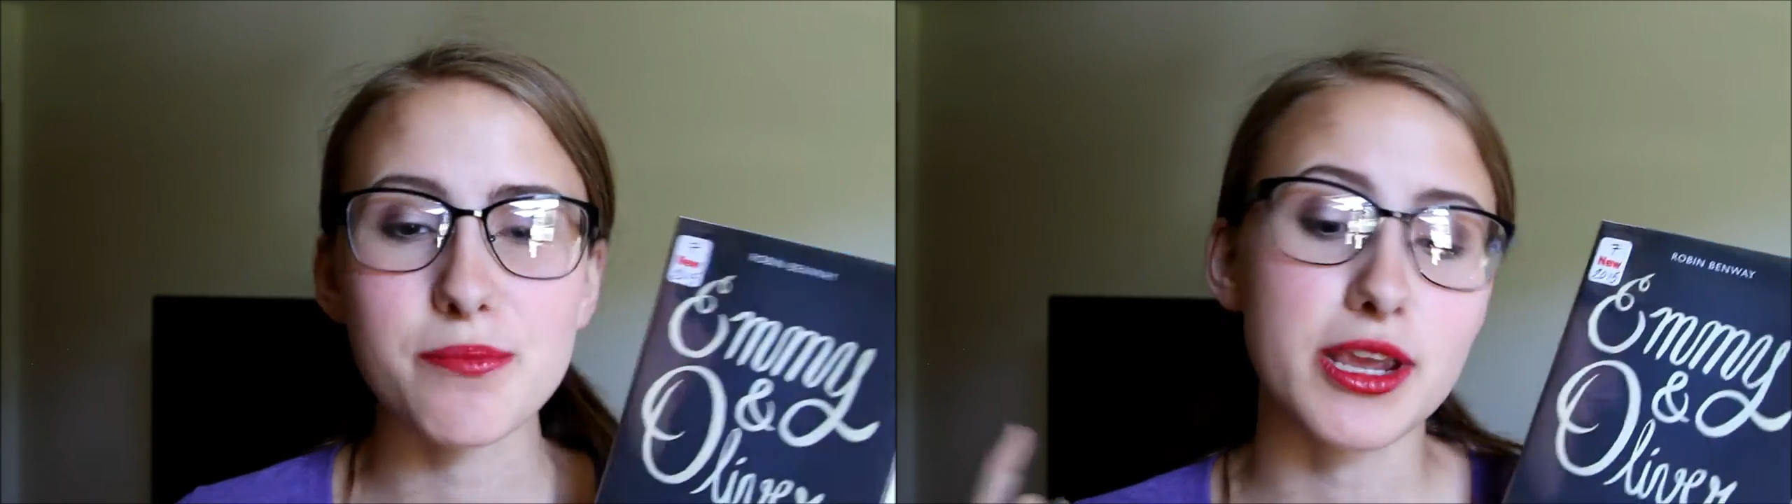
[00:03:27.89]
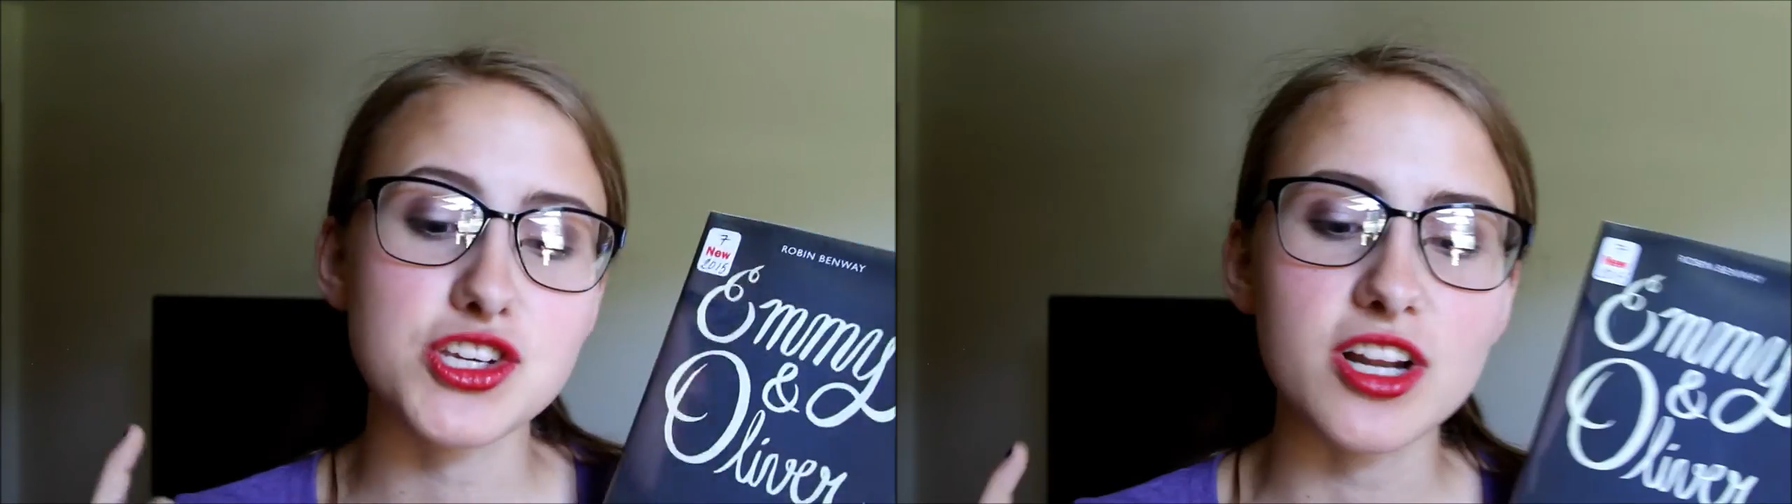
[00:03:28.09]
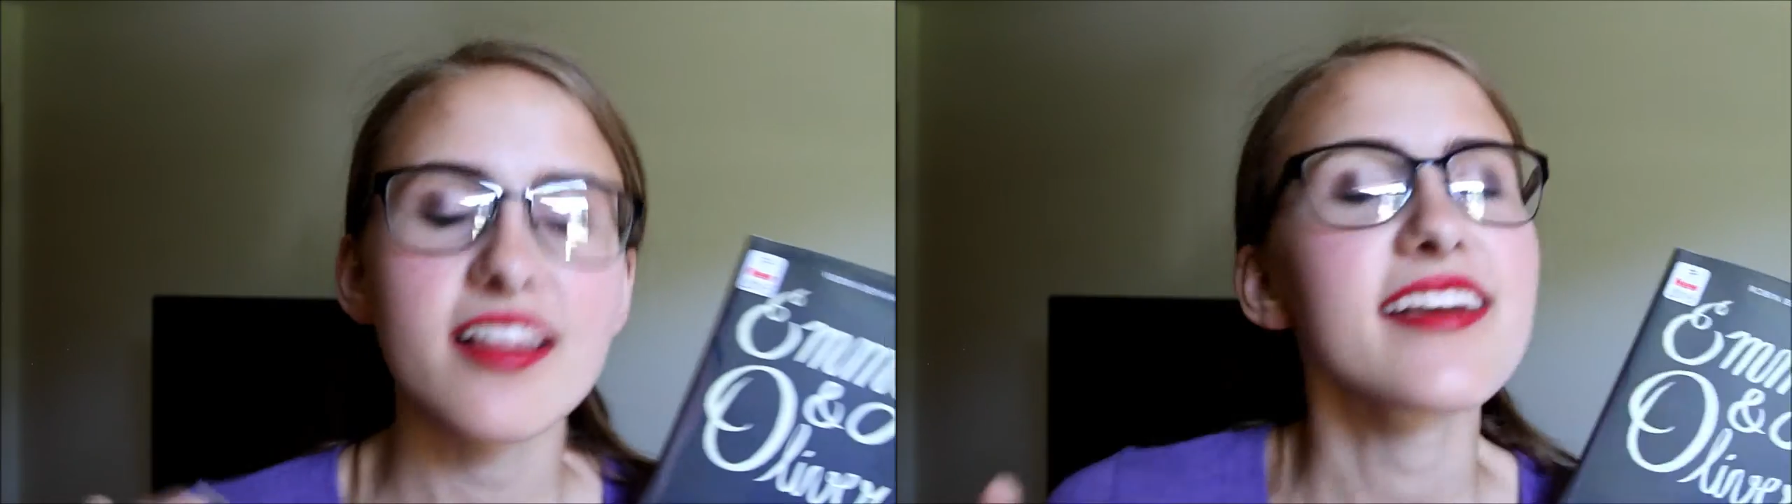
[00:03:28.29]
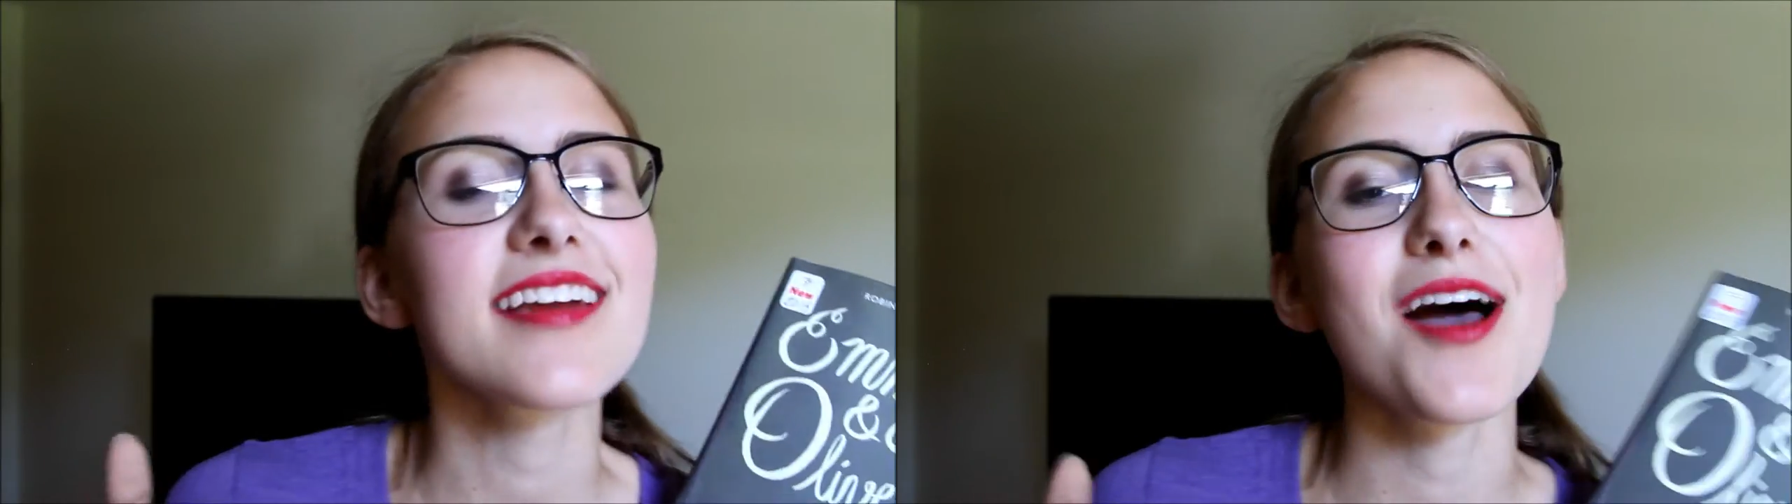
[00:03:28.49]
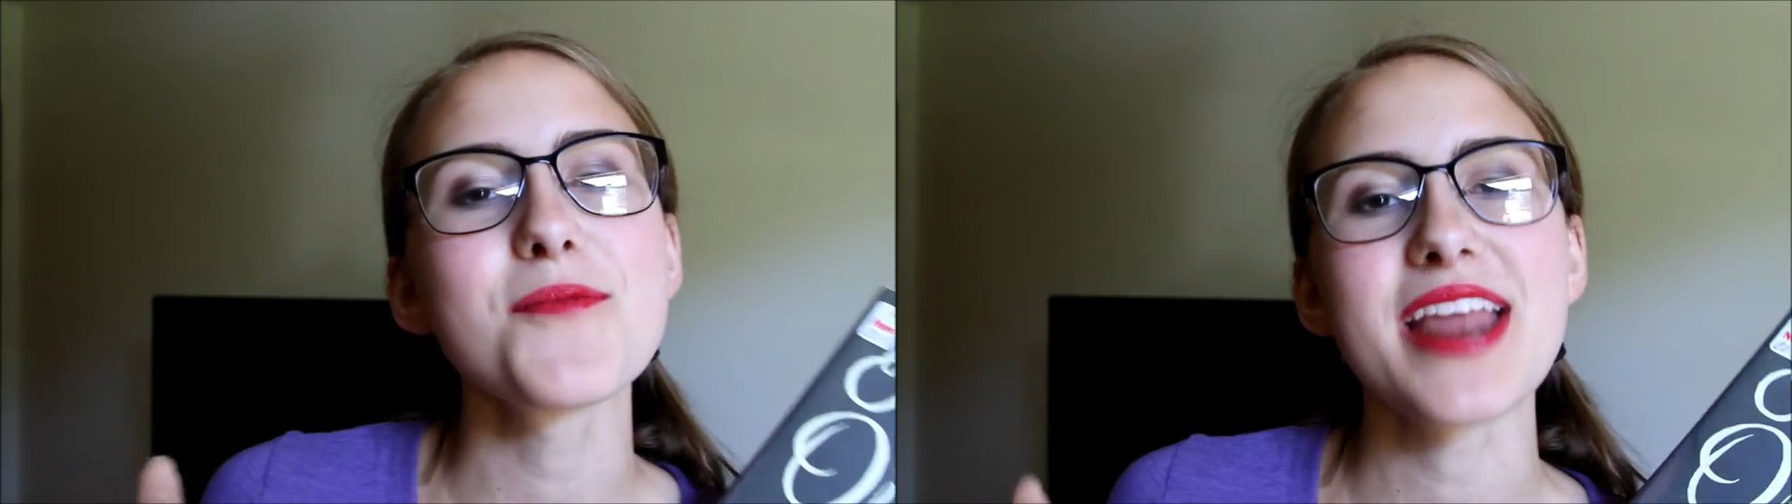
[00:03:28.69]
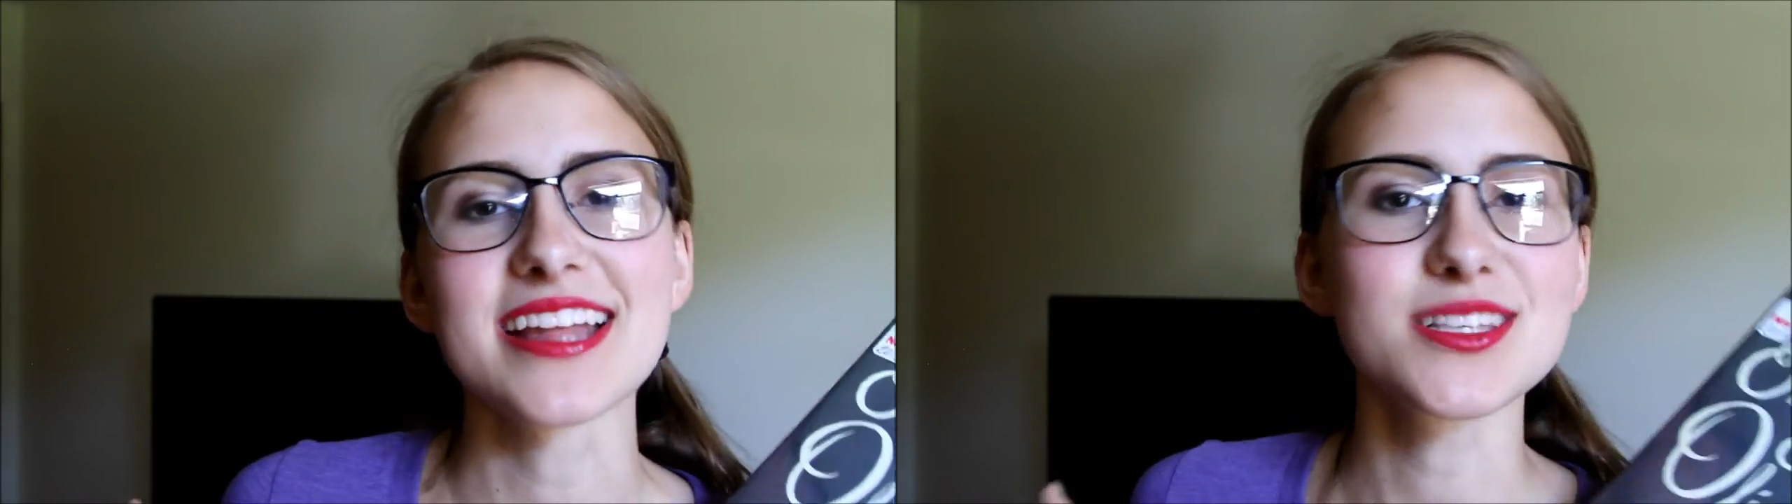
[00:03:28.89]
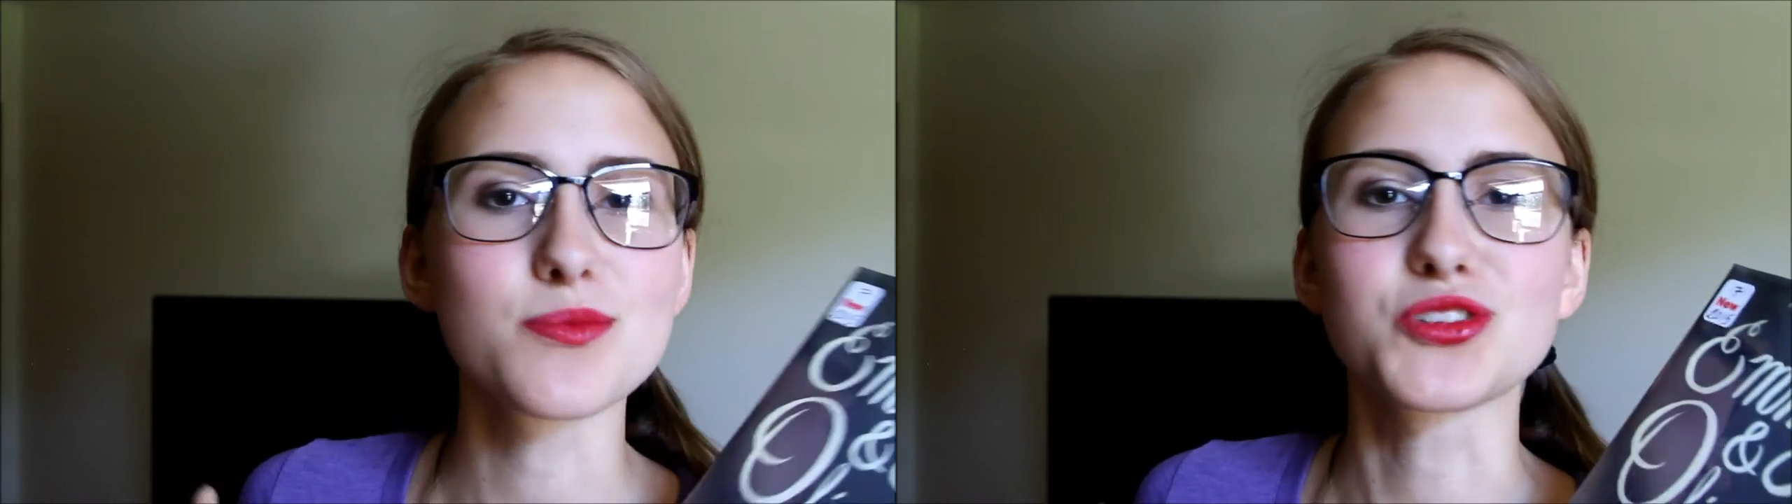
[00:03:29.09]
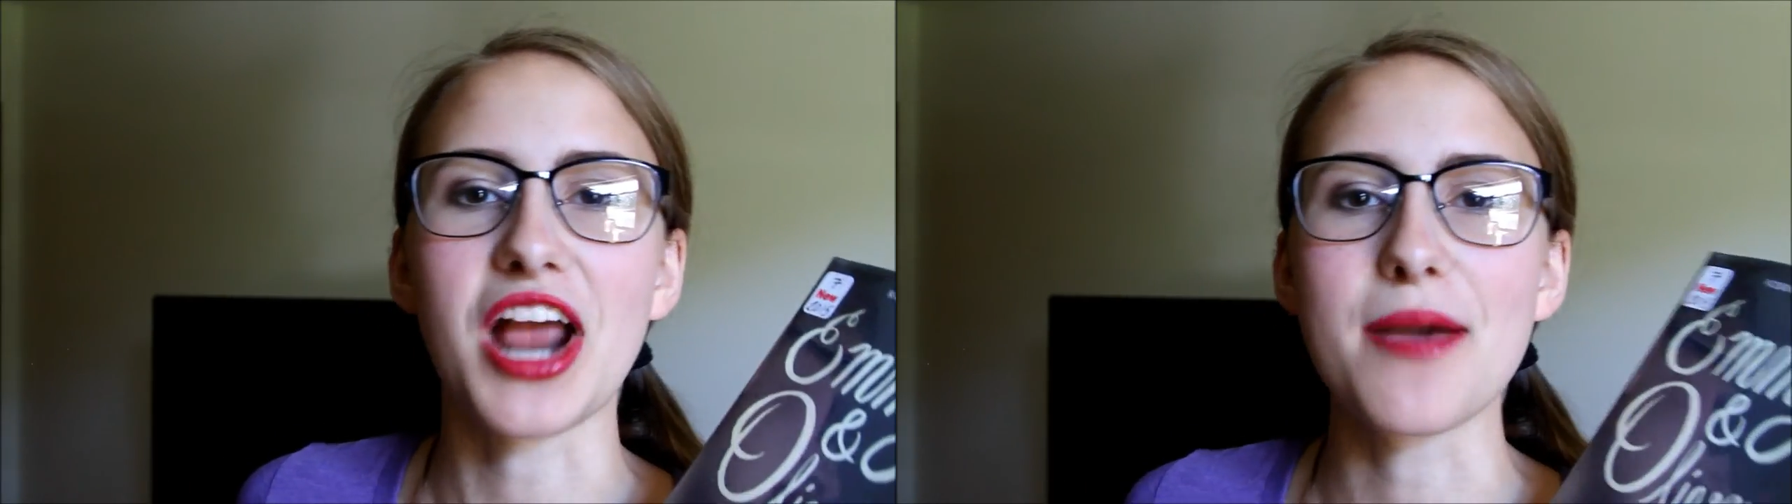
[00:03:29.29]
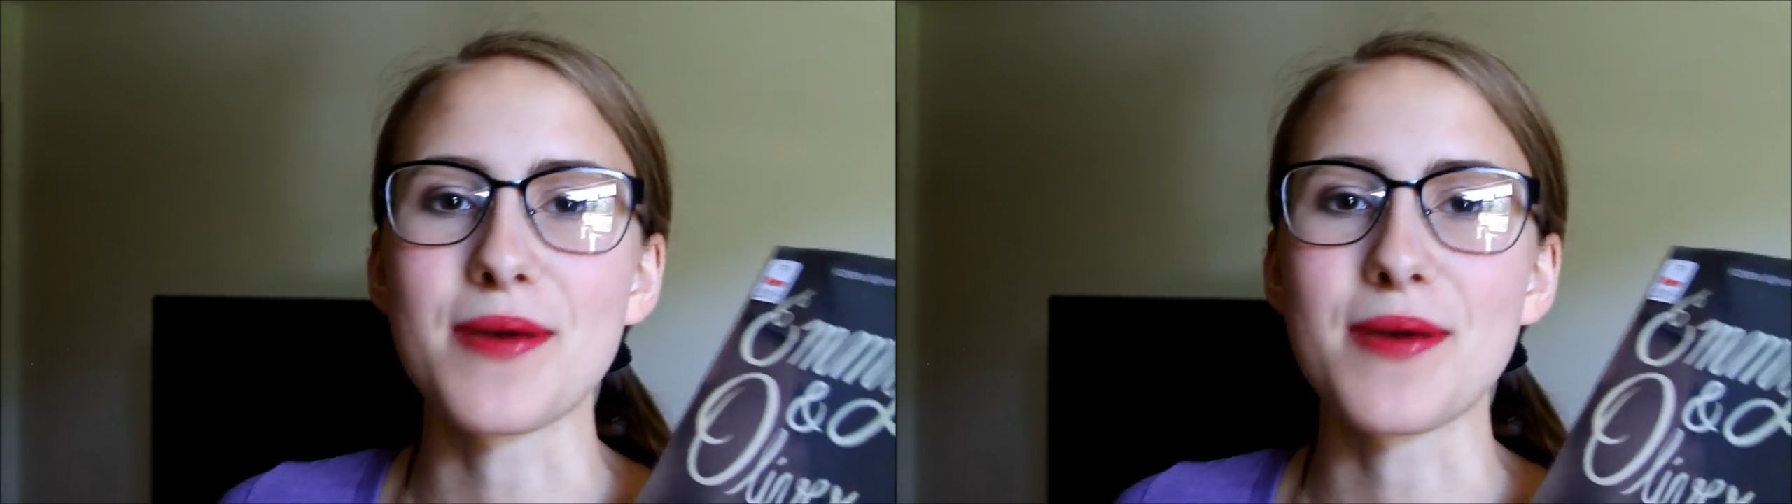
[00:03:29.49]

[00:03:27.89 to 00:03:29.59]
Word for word: Make sure to like, comment, and subscribe,